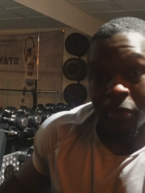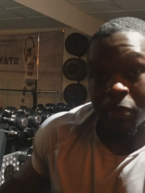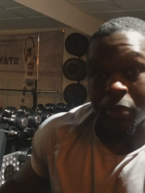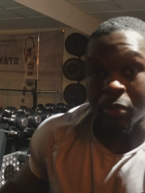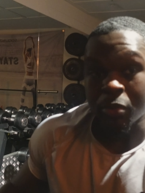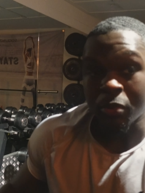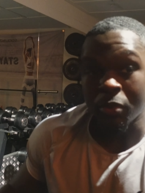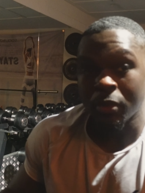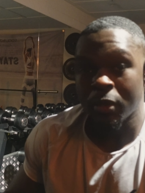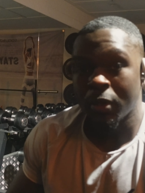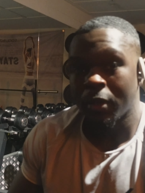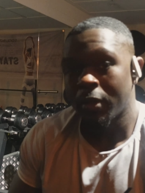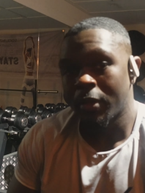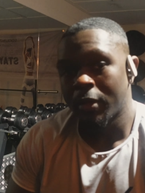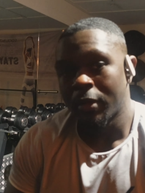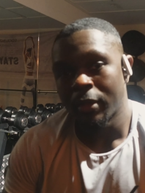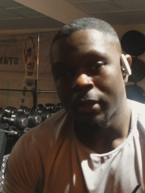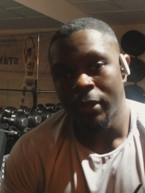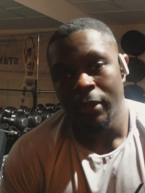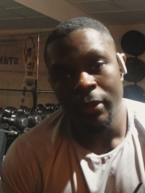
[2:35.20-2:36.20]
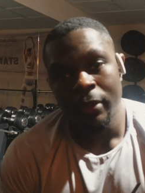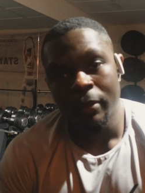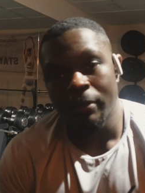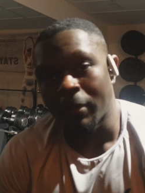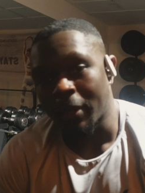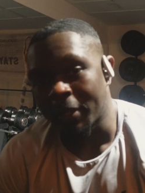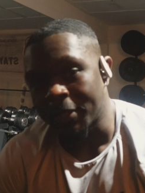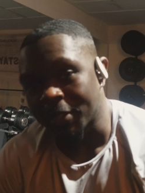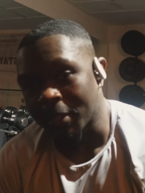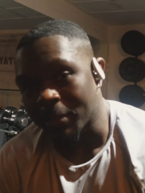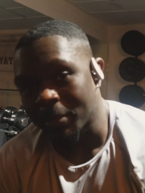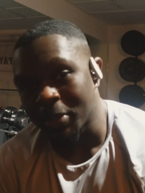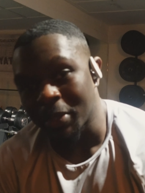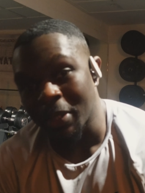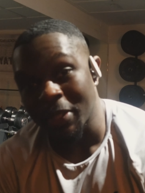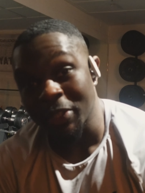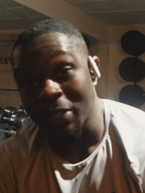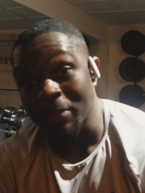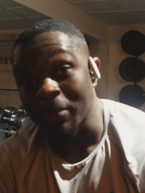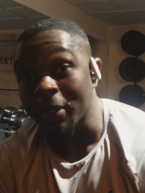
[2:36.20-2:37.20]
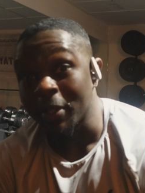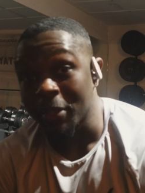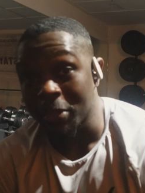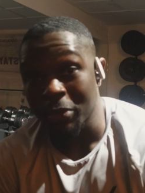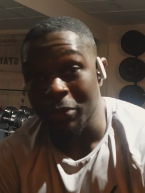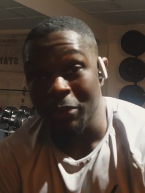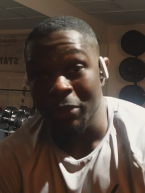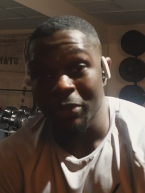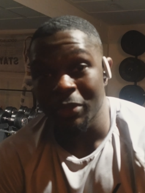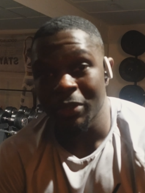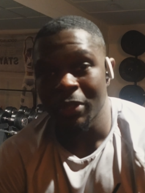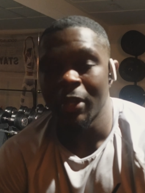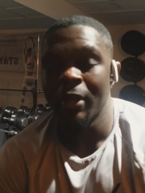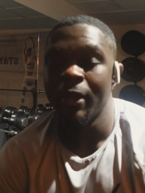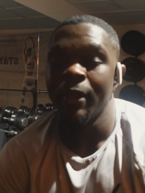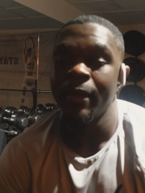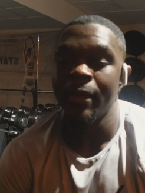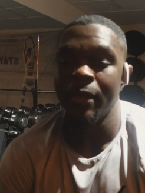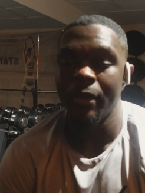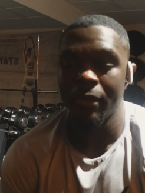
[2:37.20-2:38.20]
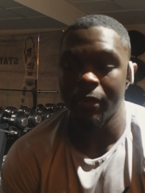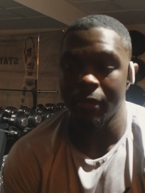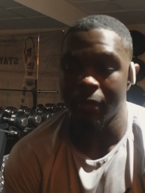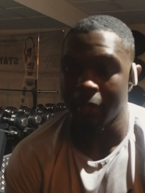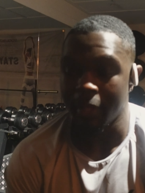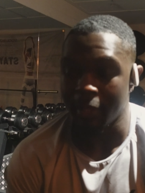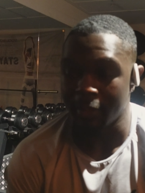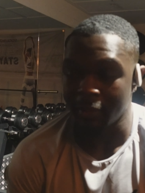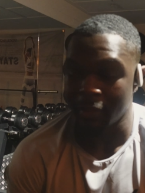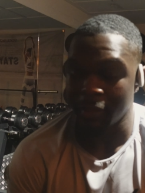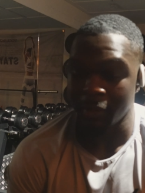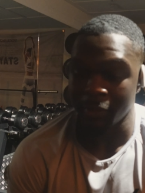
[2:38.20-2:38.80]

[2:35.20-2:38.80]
do biceps, triceps, and shoulders, get that